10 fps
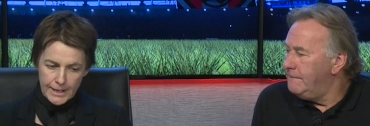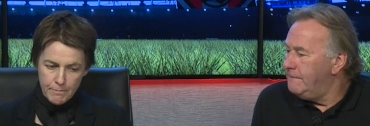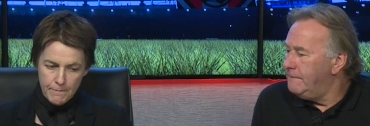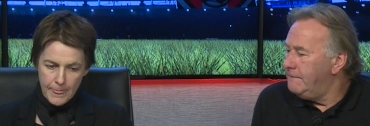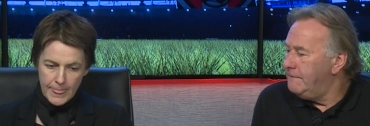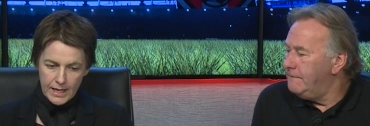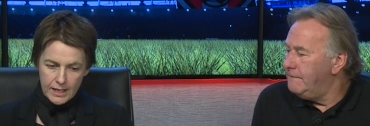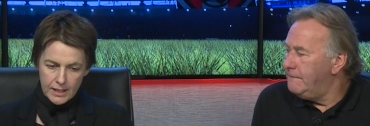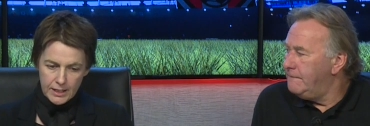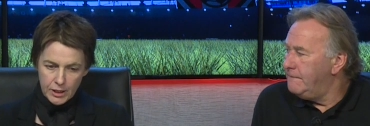Speaker 1: um,
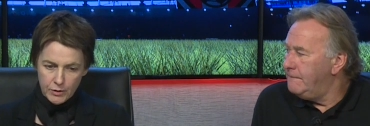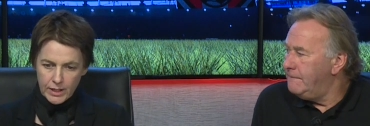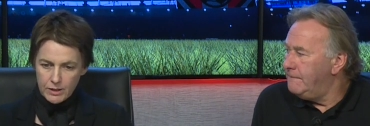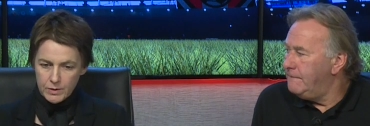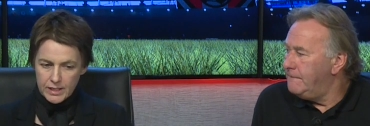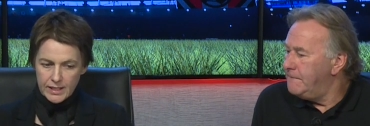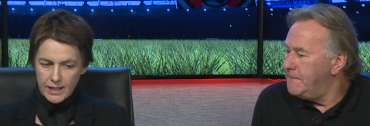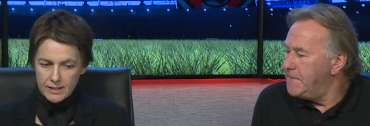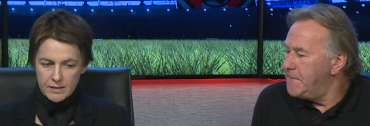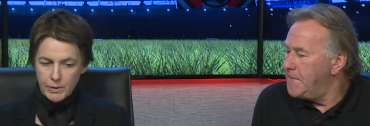you know, it was a,
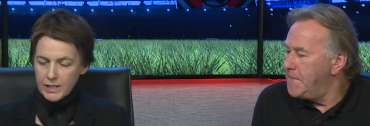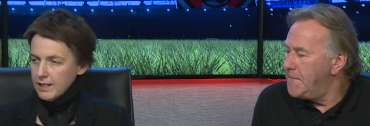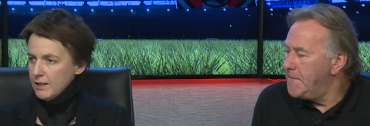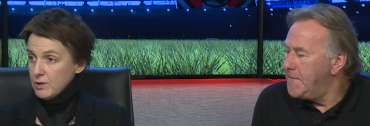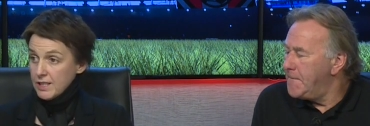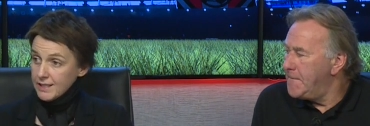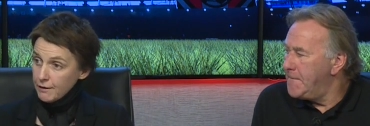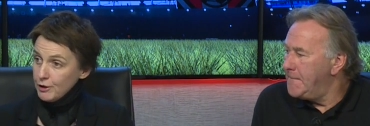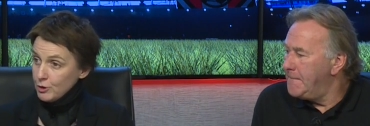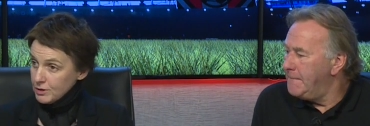it's been a, it was a
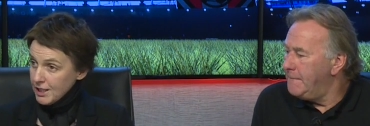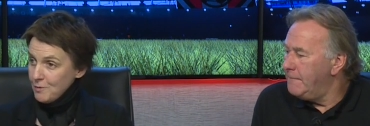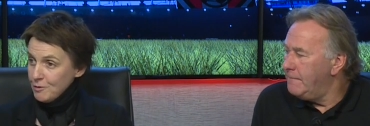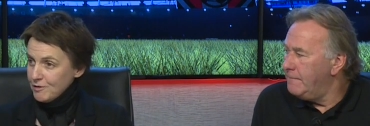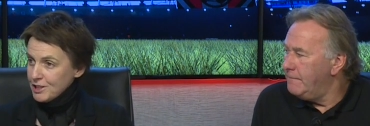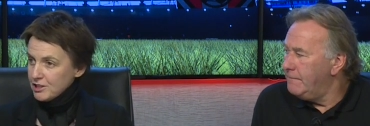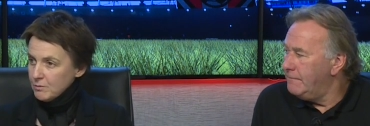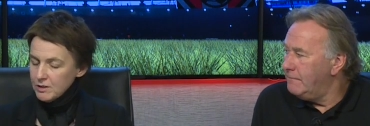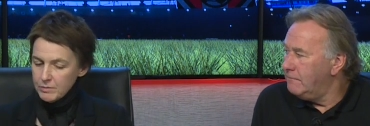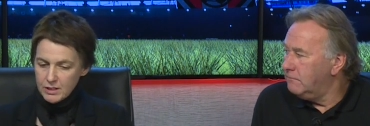difficult time over the
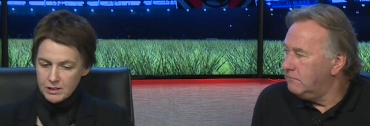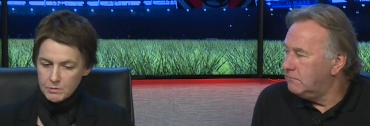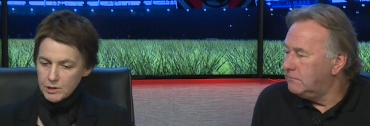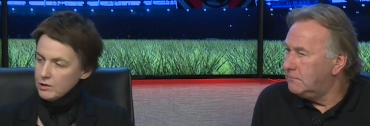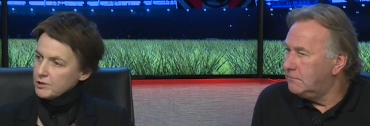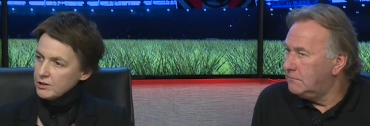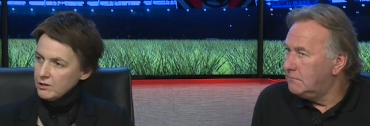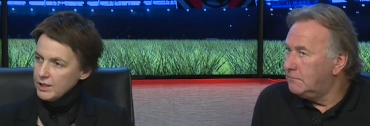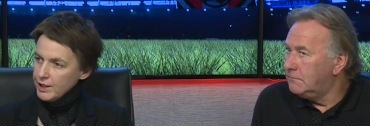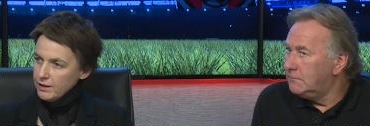summer because there was a lot of
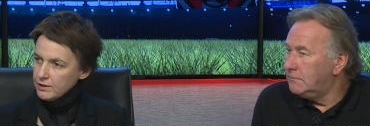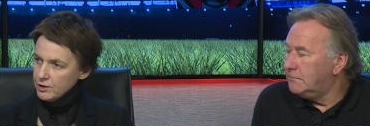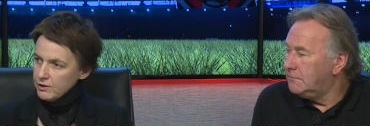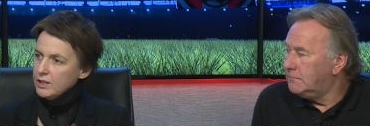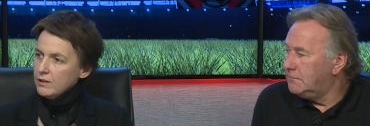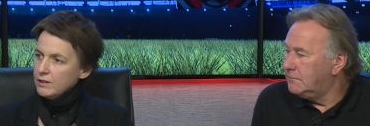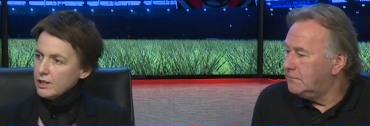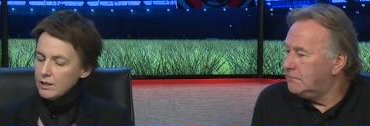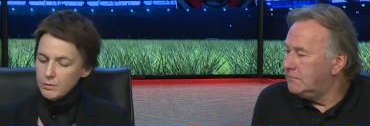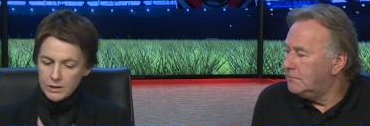scrutiny, scrutiny on
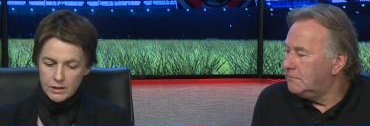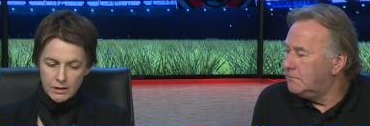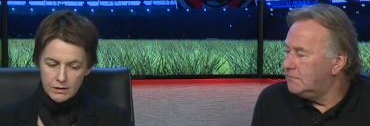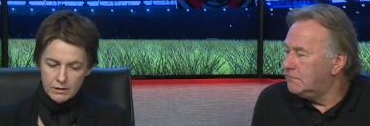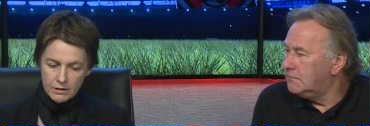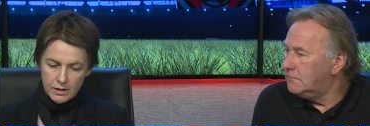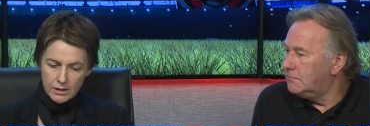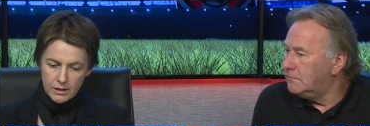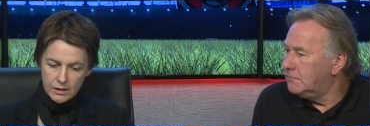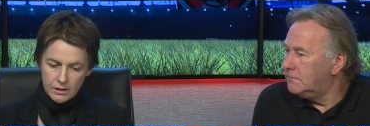the club, un, un,
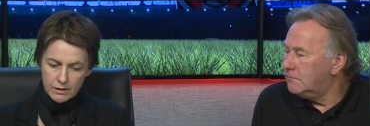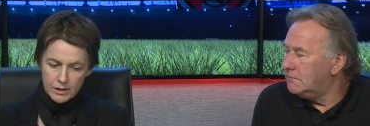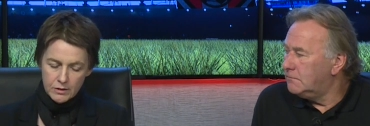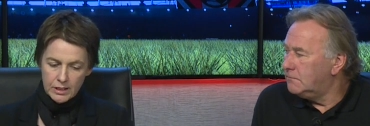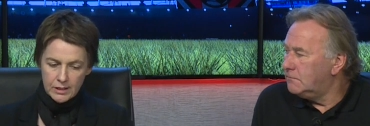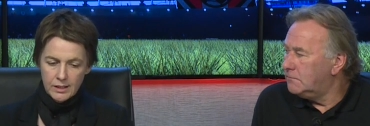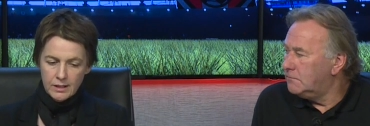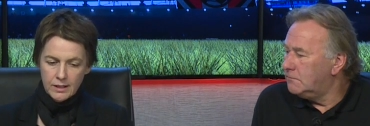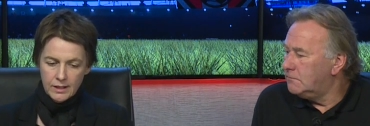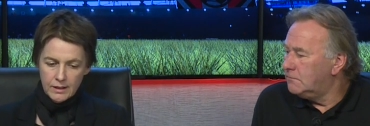uh, undoubtedly.
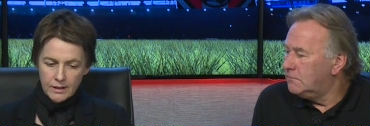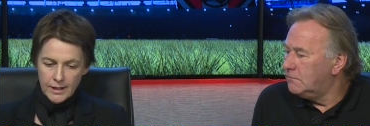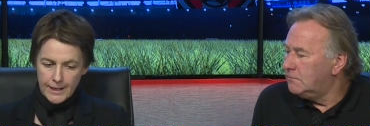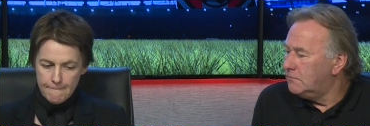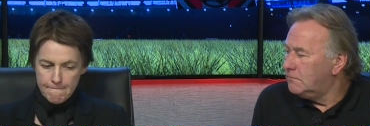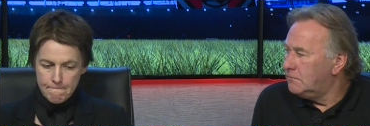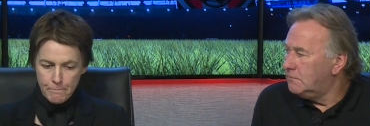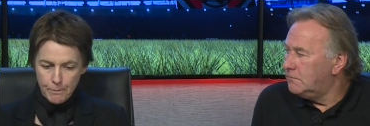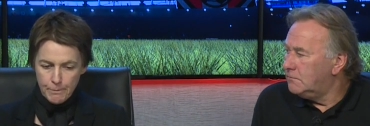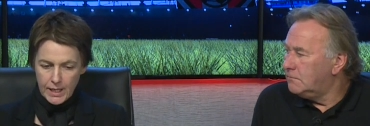
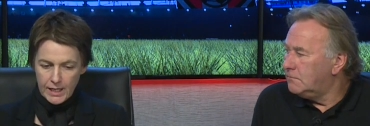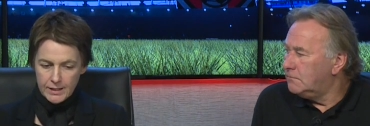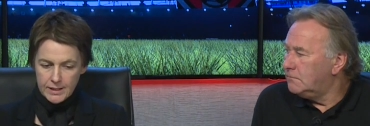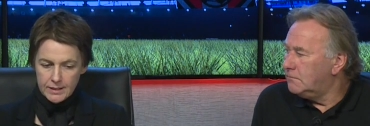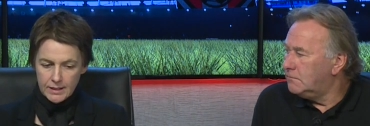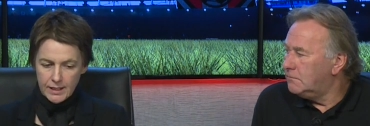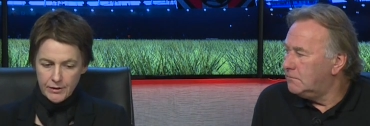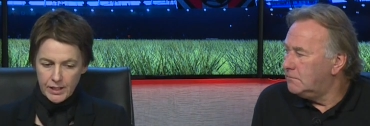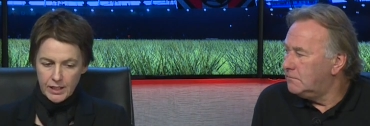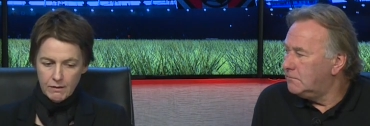Um, and
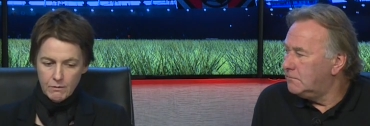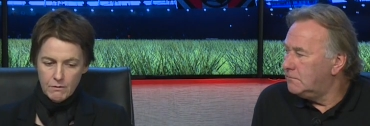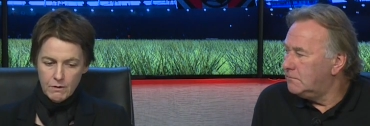I think